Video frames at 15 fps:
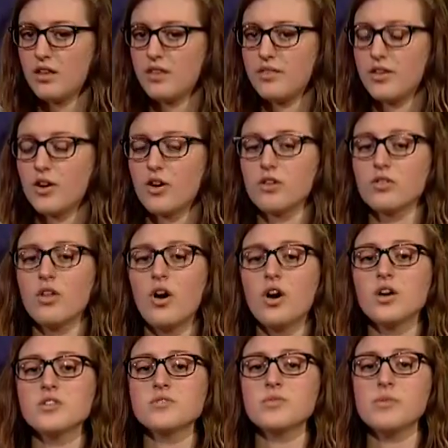There are
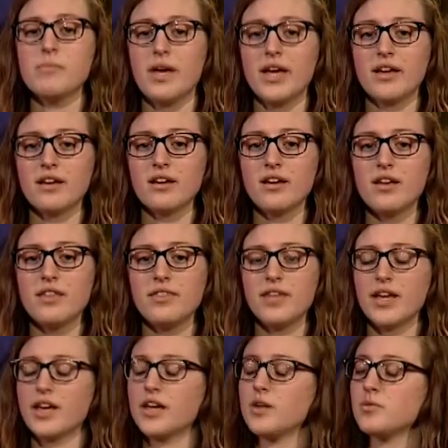laws we make
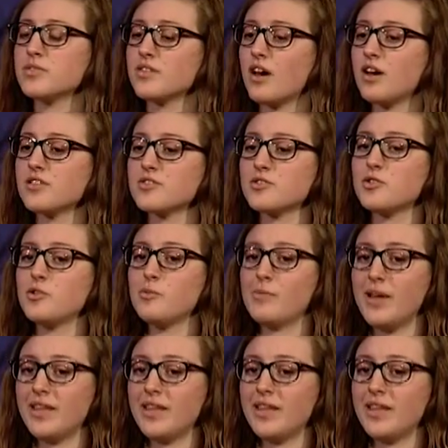thinking it was us who made